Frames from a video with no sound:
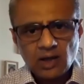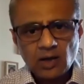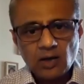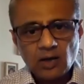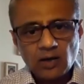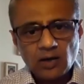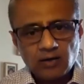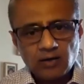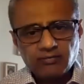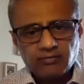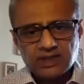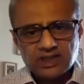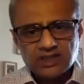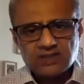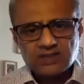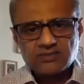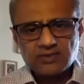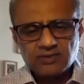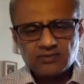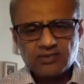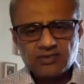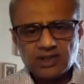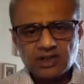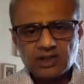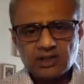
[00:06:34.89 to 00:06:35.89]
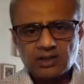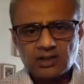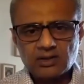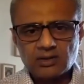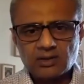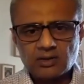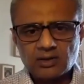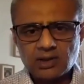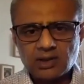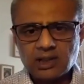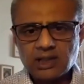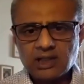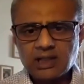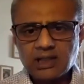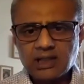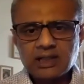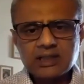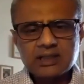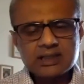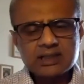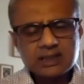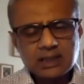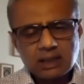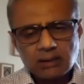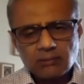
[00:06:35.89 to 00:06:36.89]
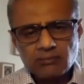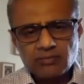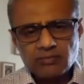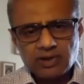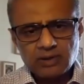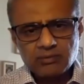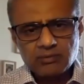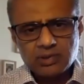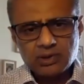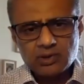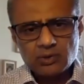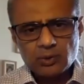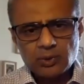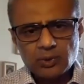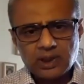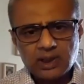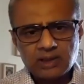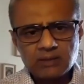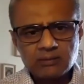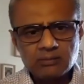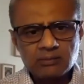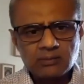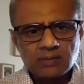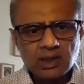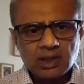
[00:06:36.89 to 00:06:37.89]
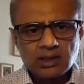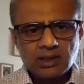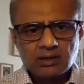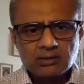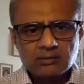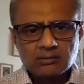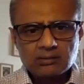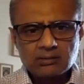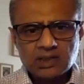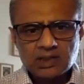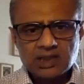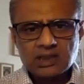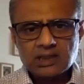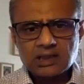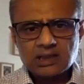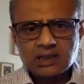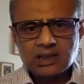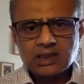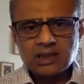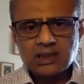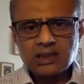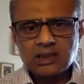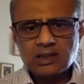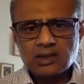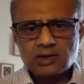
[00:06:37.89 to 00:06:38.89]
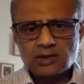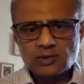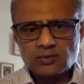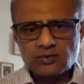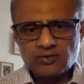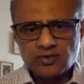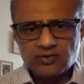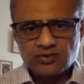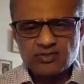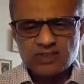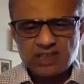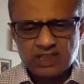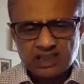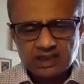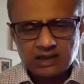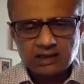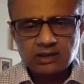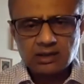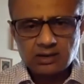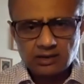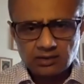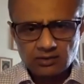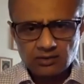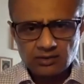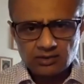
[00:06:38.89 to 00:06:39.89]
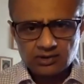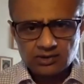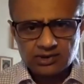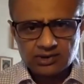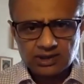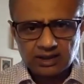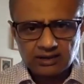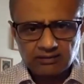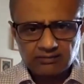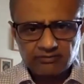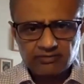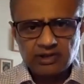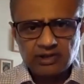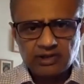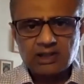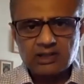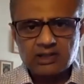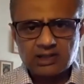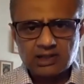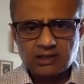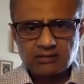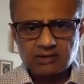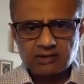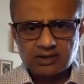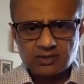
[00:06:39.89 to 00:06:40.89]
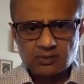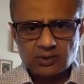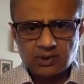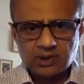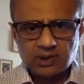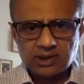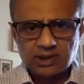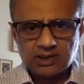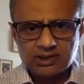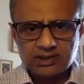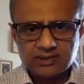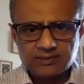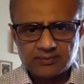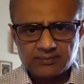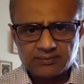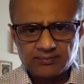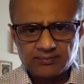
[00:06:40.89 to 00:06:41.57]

Of this 50 crore, somewhere between 13 to 15 crores are field service workers,